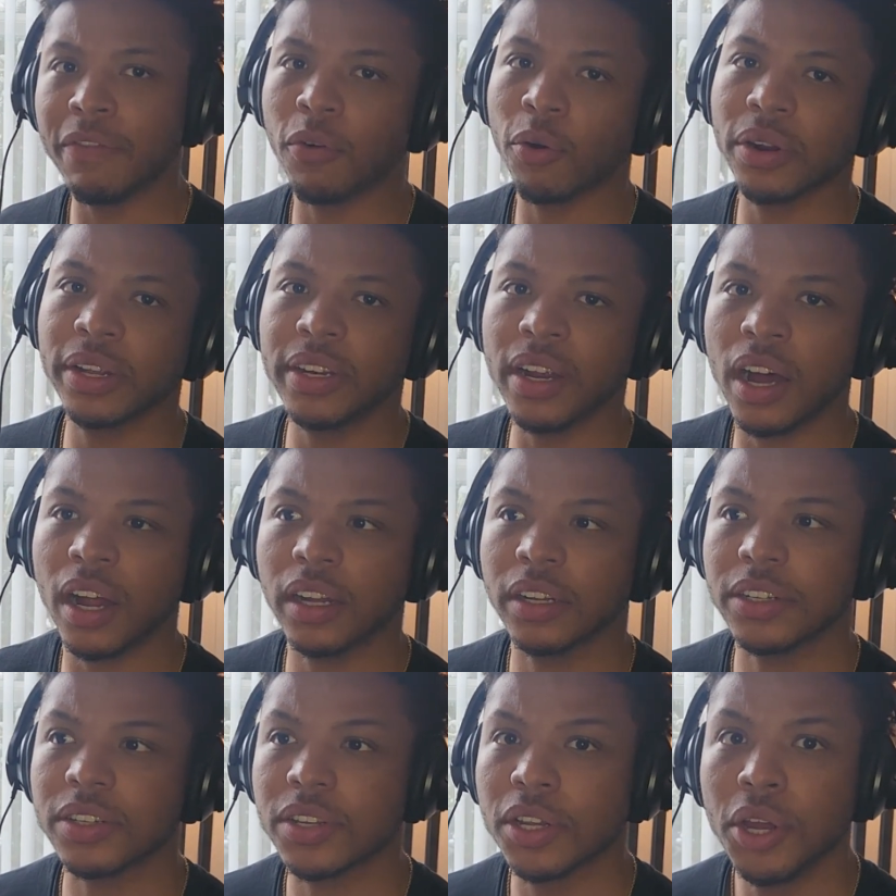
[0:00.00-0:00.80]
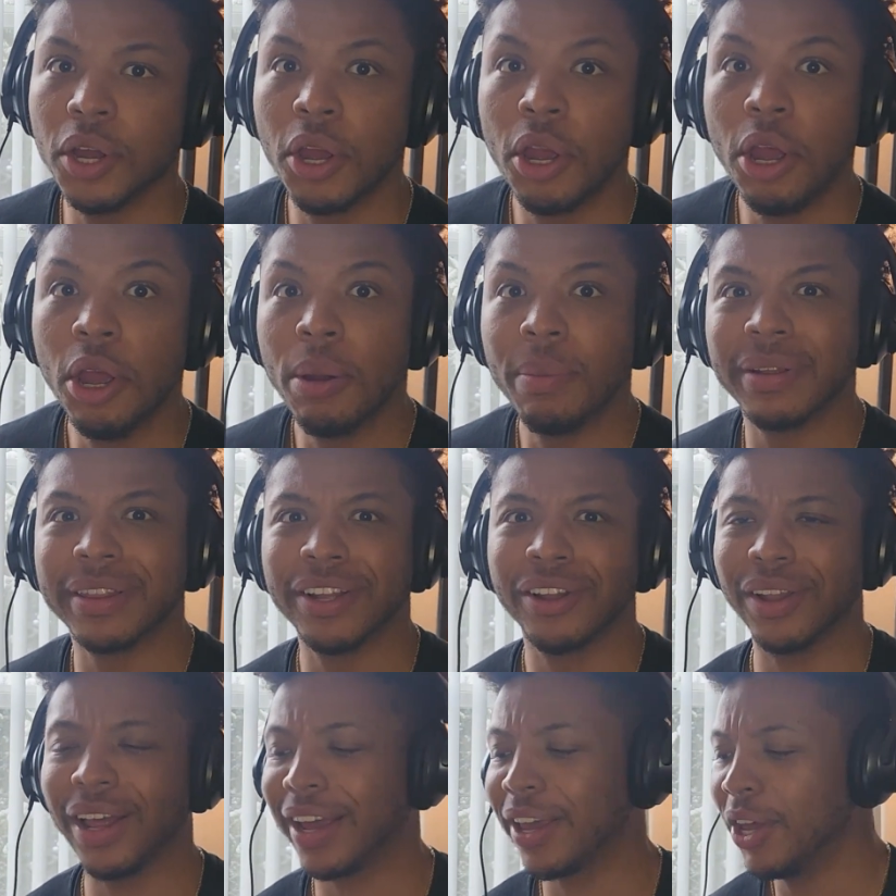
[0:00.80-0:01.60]
$40, but
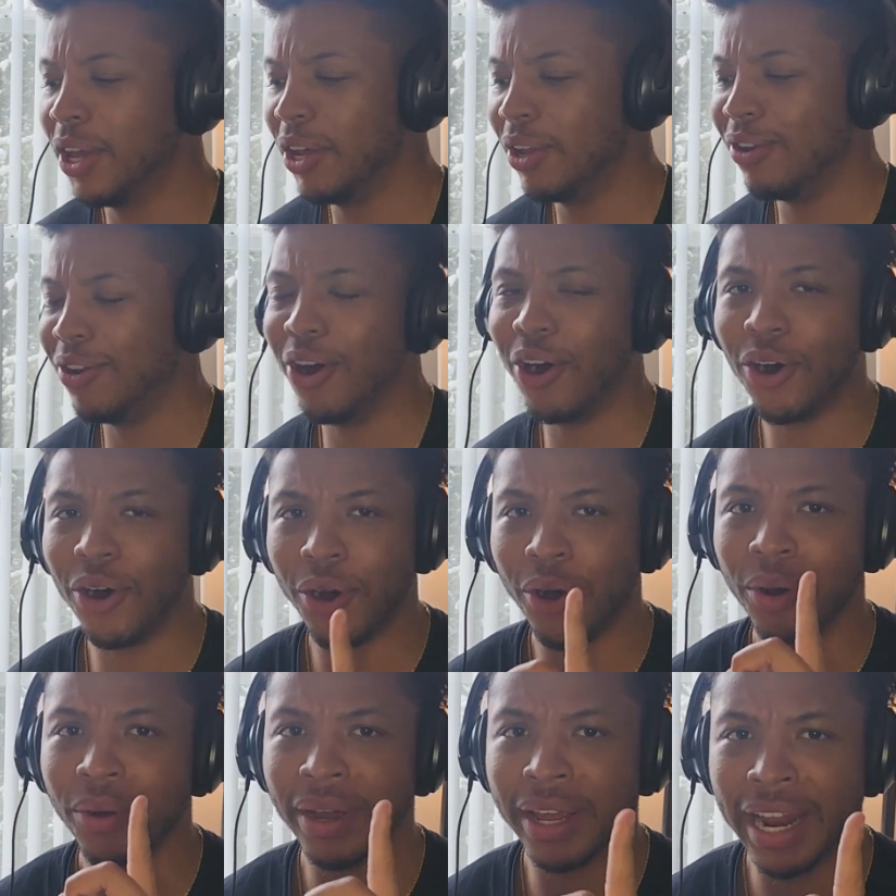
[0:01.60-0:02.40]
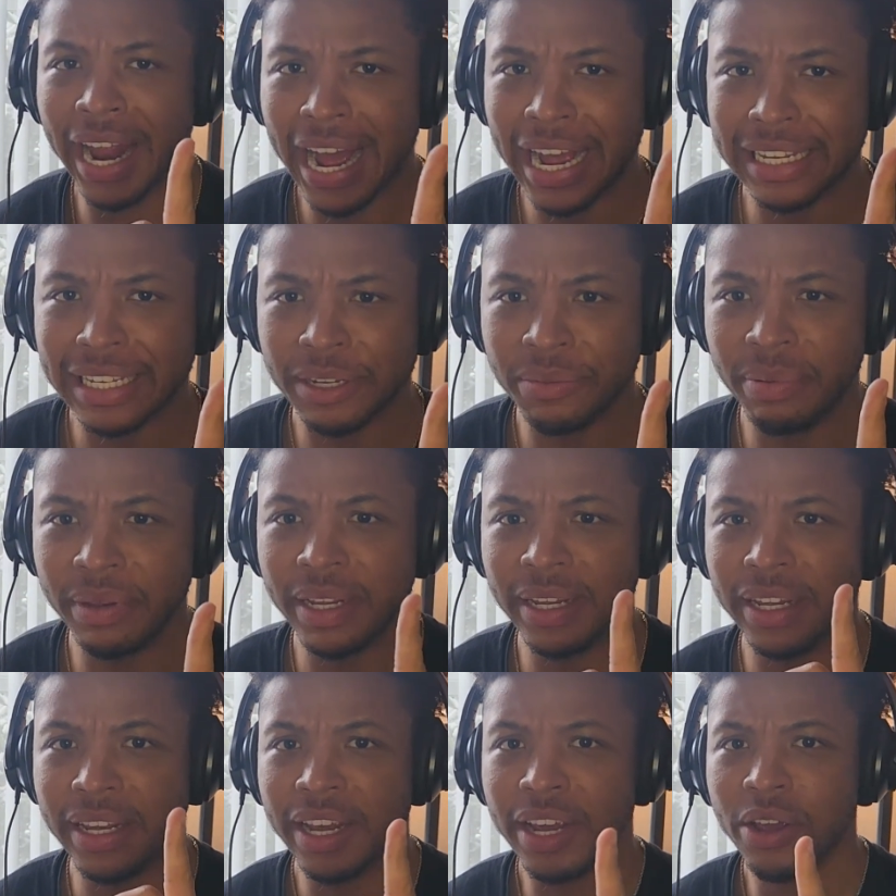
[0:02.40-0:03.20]
they're like, no, it has to
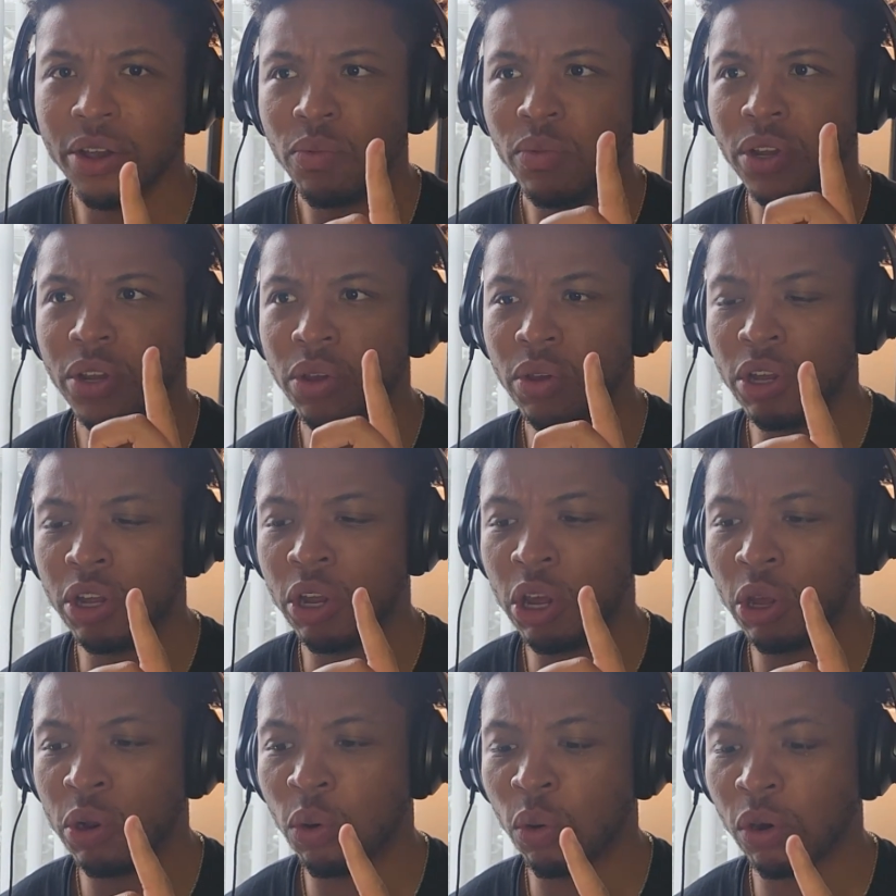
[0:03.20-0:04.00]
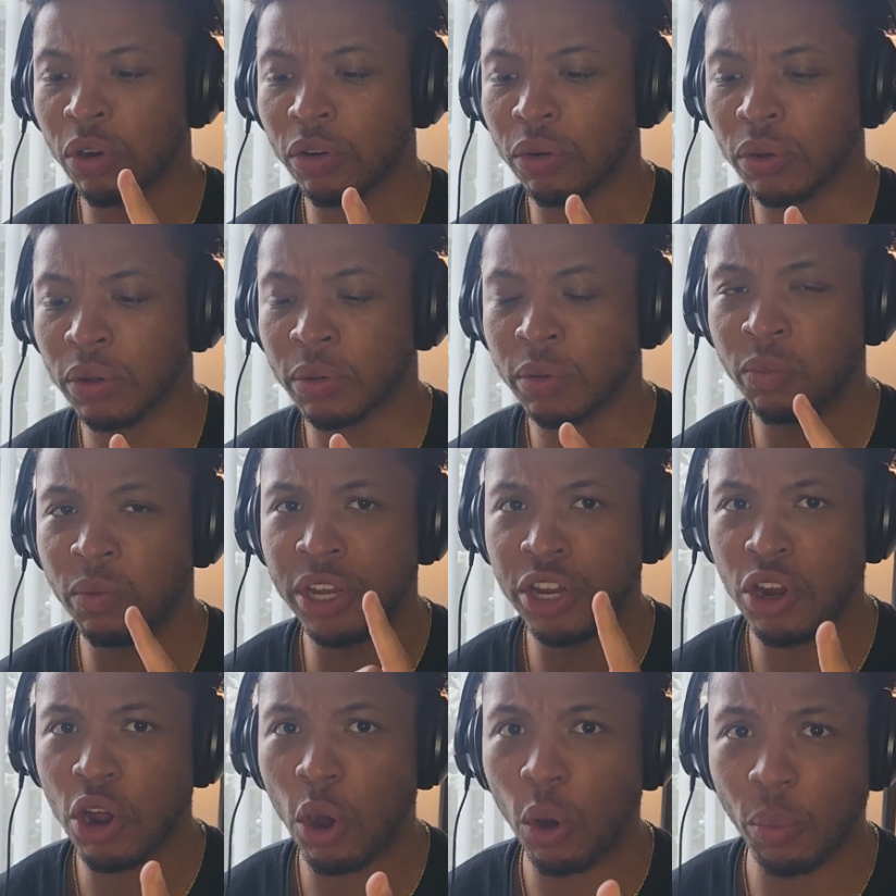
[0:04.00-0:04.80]
be.
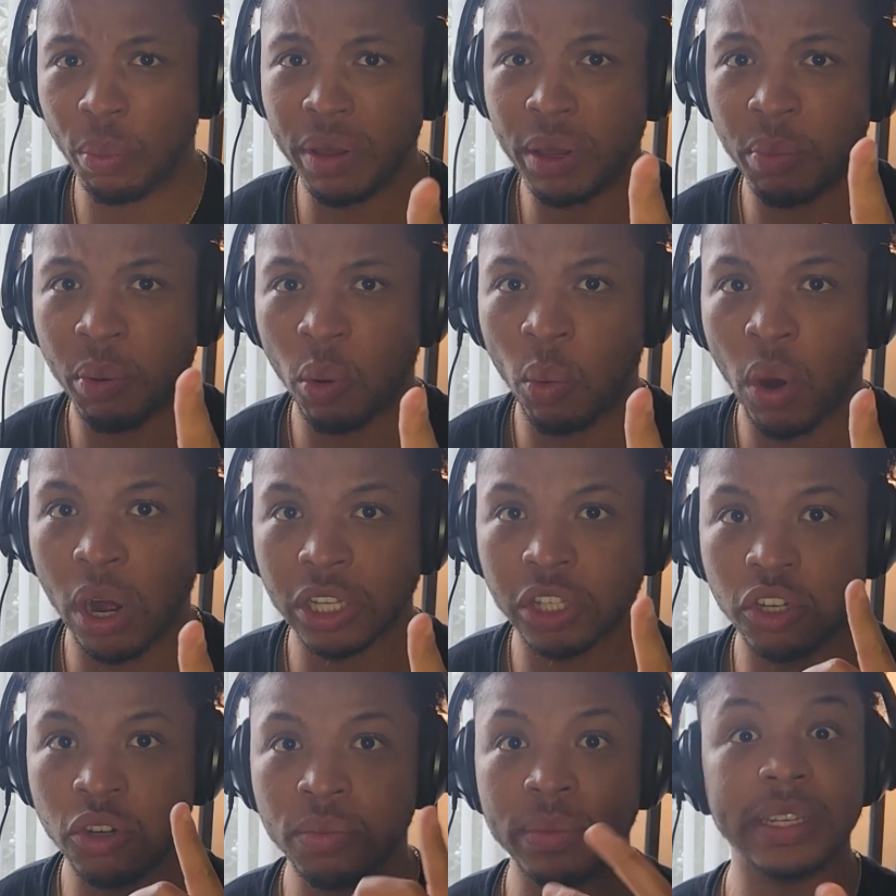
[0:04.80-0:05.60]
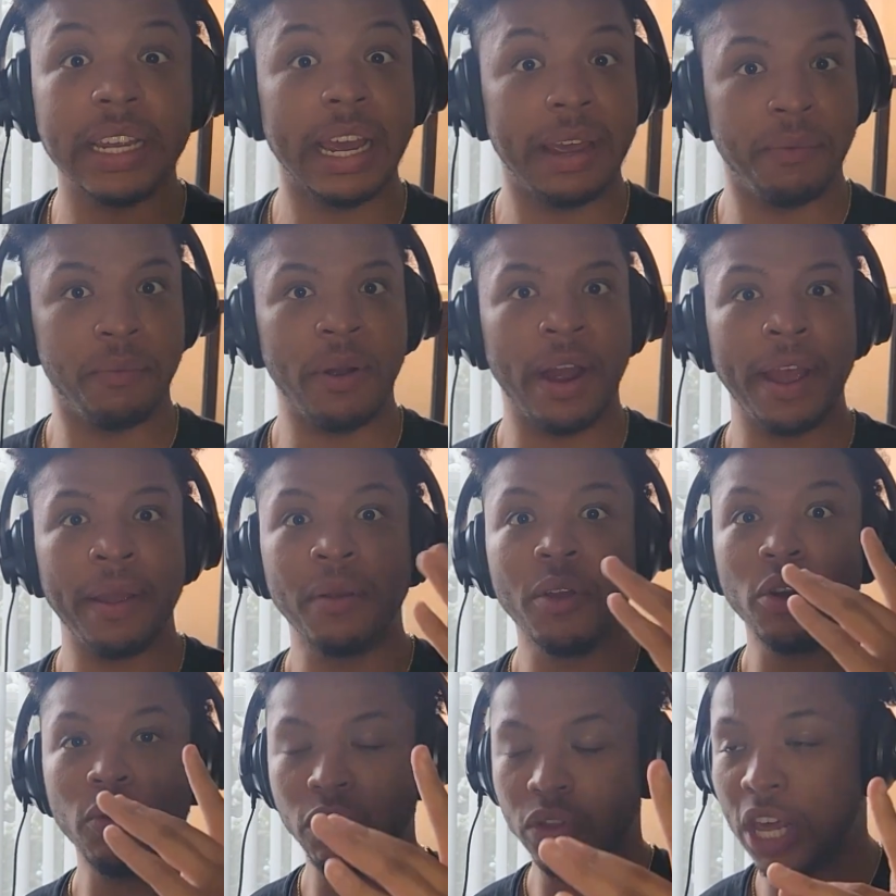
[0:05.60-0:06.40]
We know people want Doomsday, right?
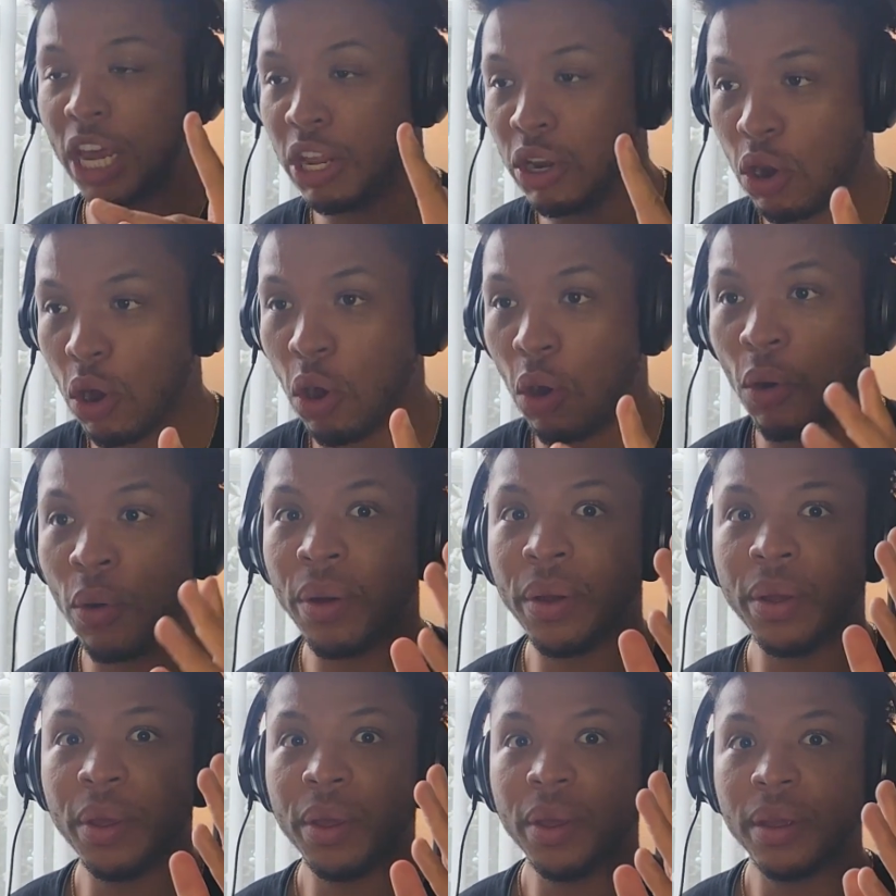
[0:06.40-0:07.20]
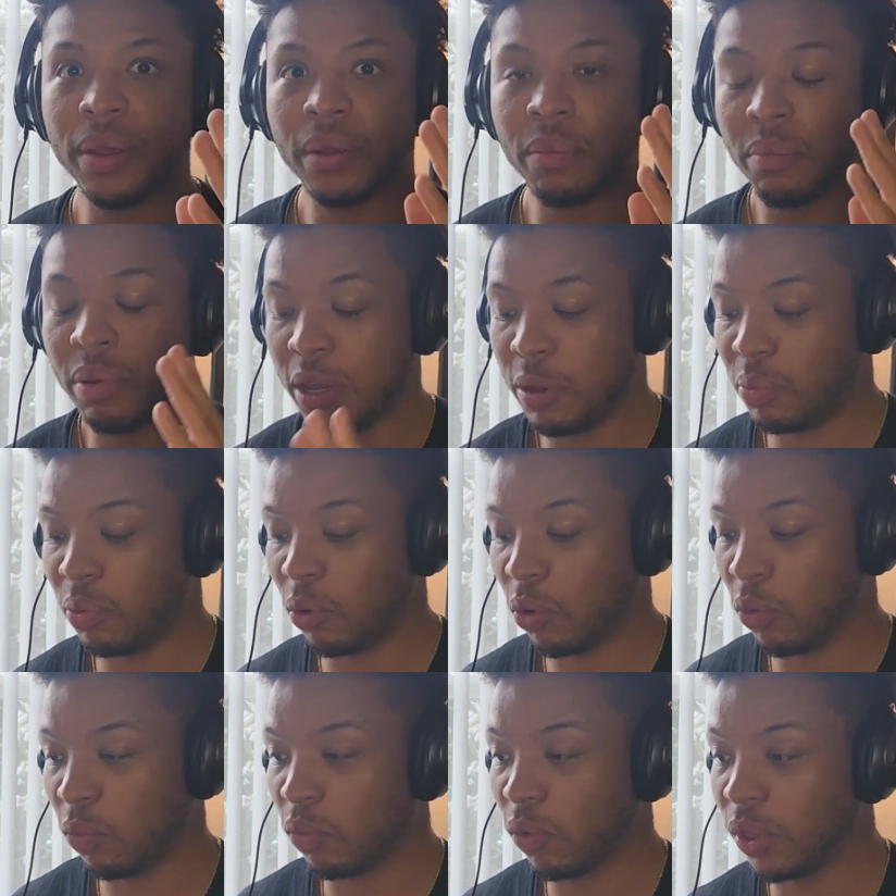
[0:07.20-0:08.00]
They know
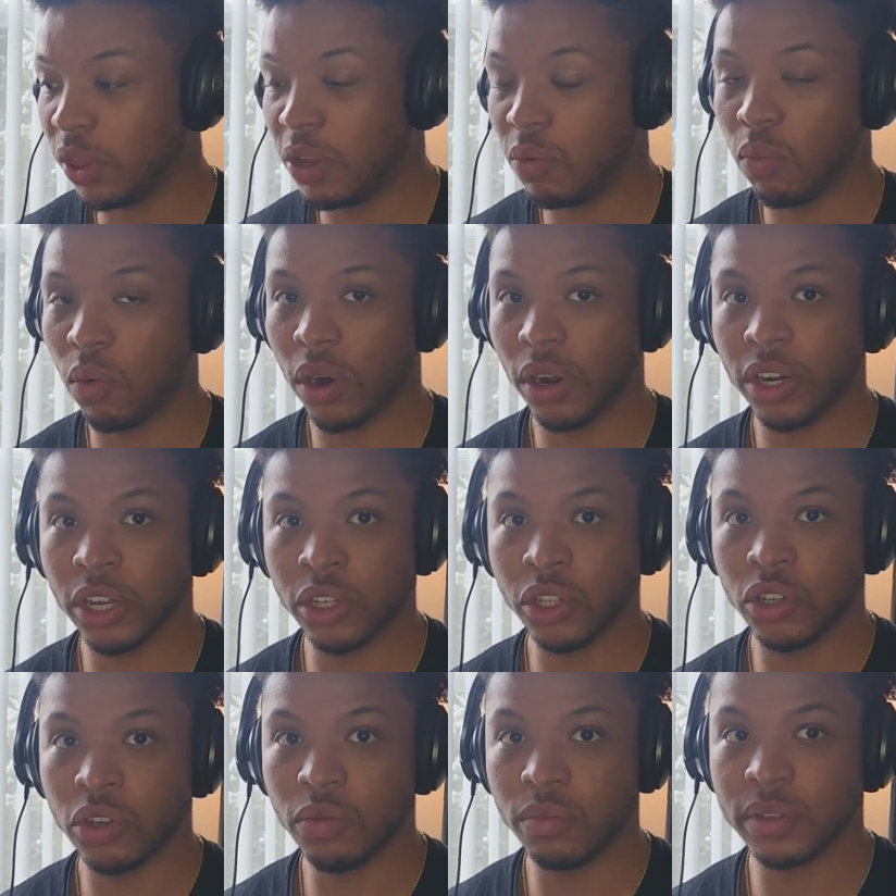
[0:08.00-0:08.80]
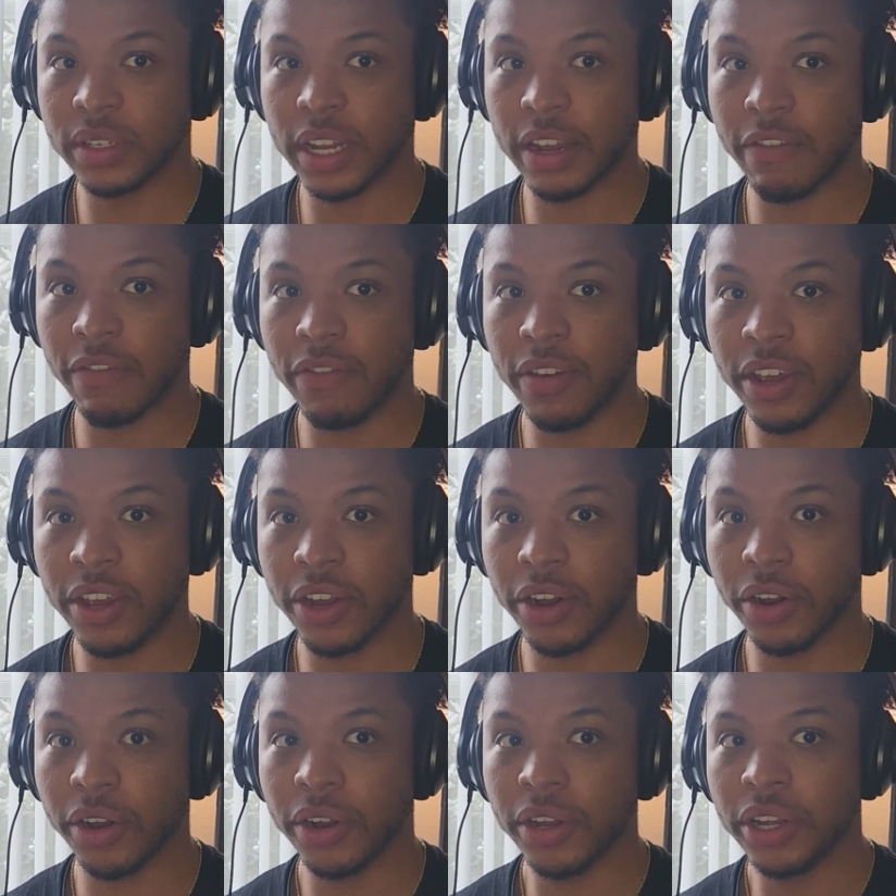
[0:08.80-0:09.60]
people really want a Doomsday
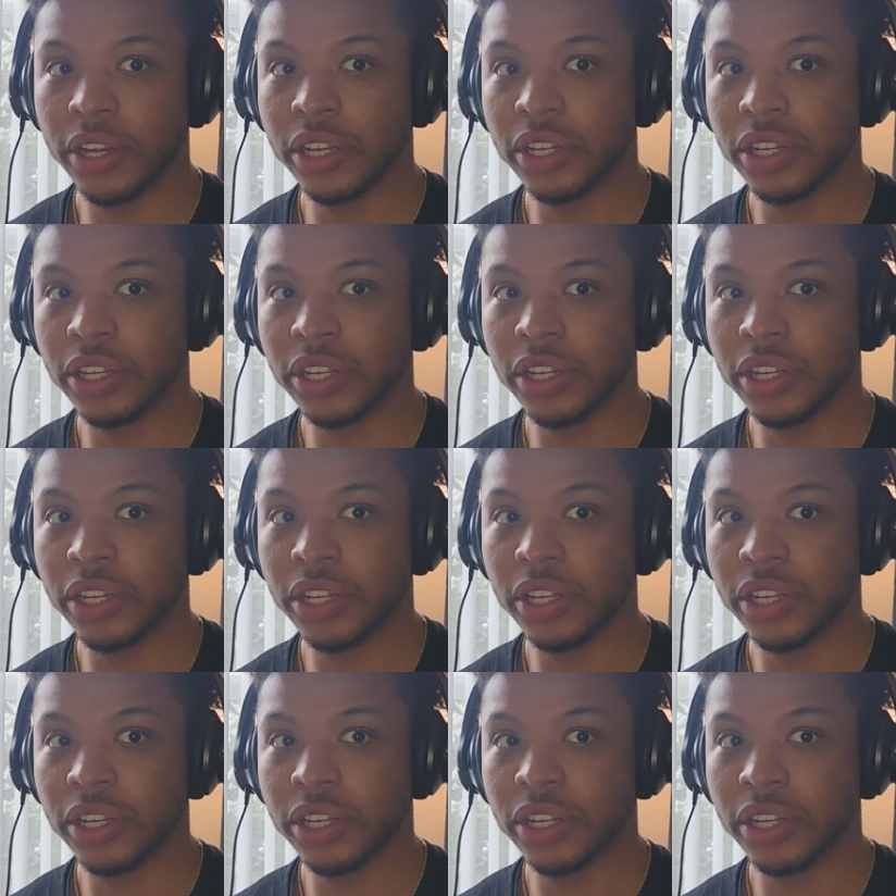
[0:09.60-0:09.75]
figure.